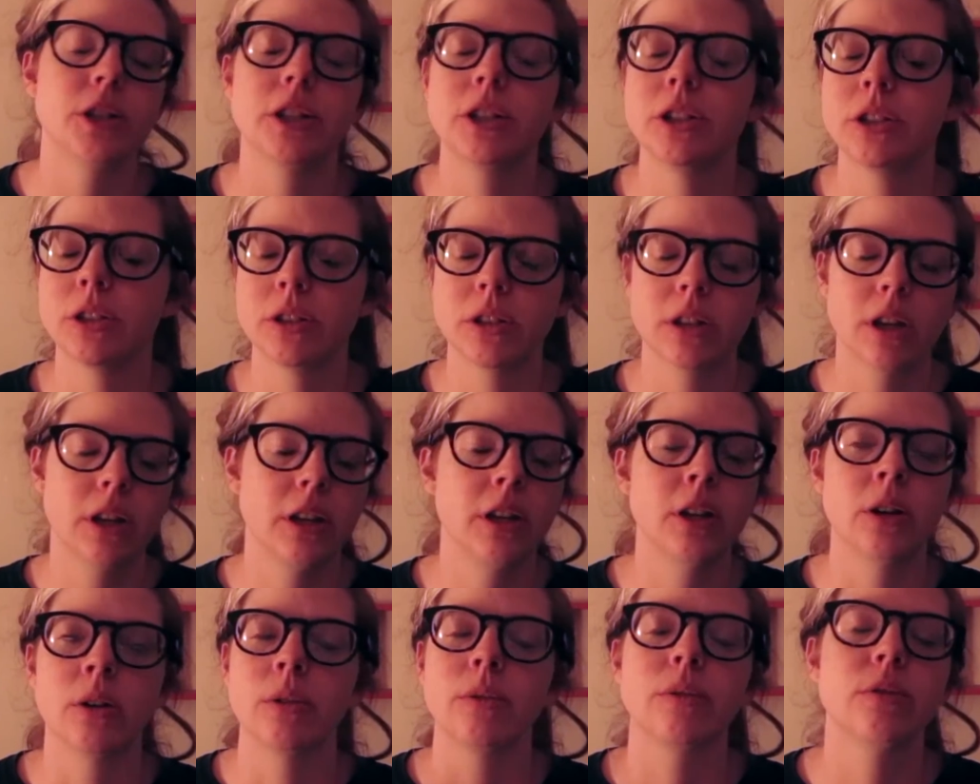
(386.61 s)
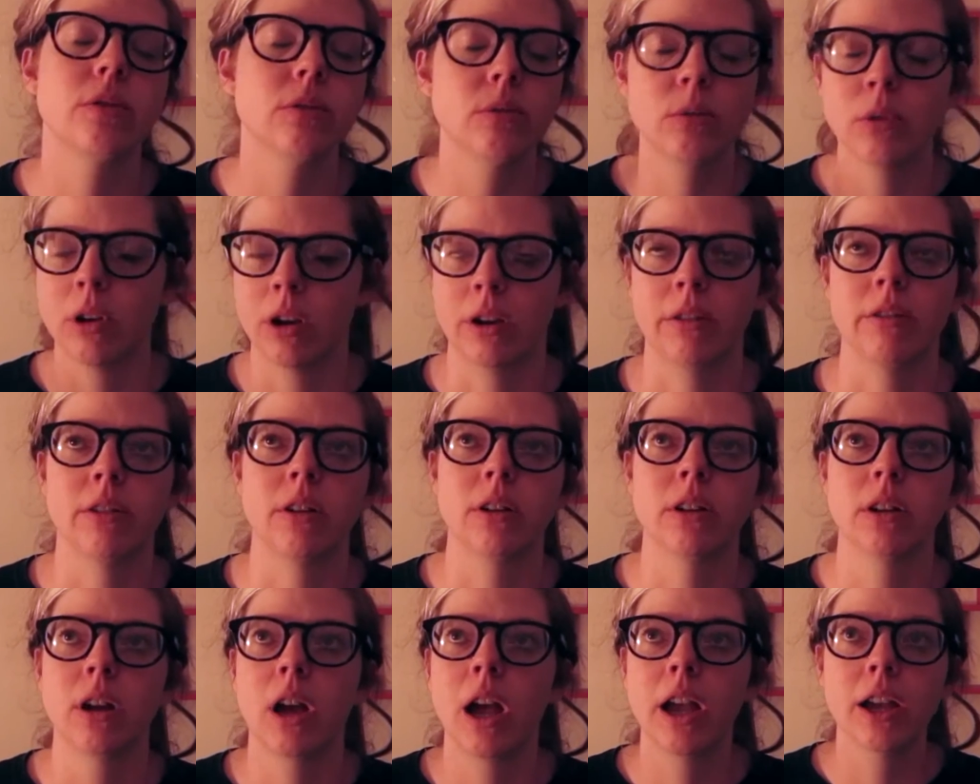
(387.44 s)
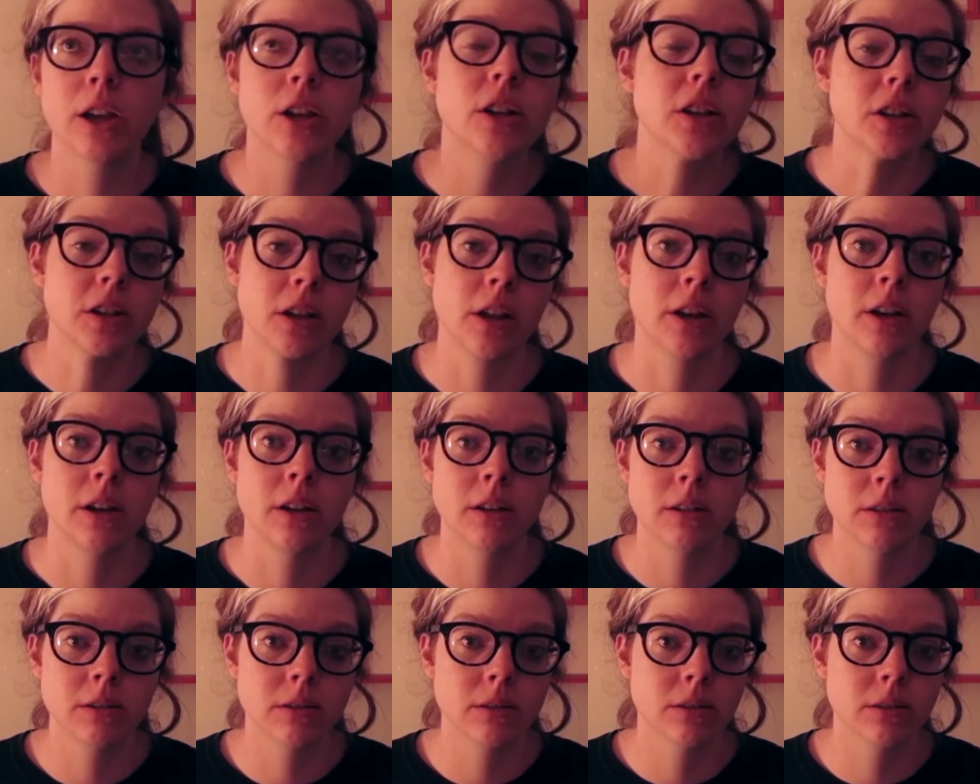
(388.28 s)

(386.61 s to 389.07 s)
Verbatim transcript: It just, you know, whatever. I could have done it.